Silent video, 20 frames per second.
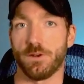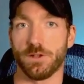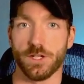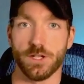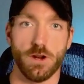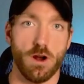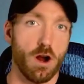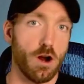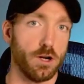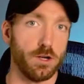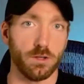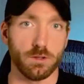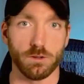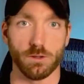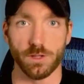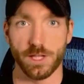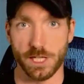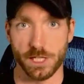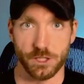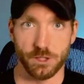was an
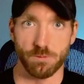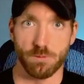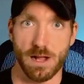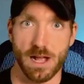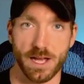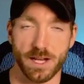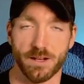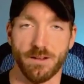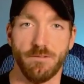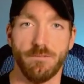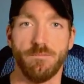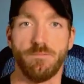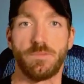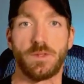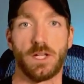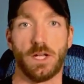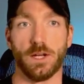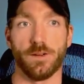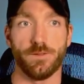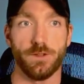article that you read,
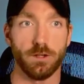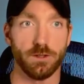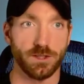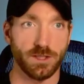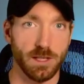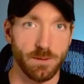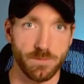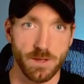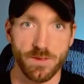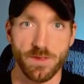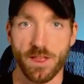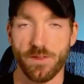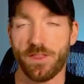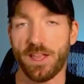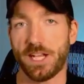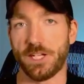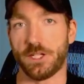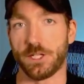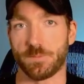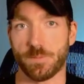or if there's something that
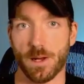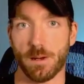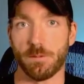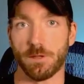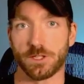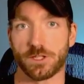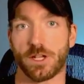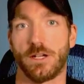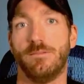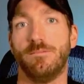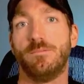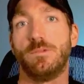they just published,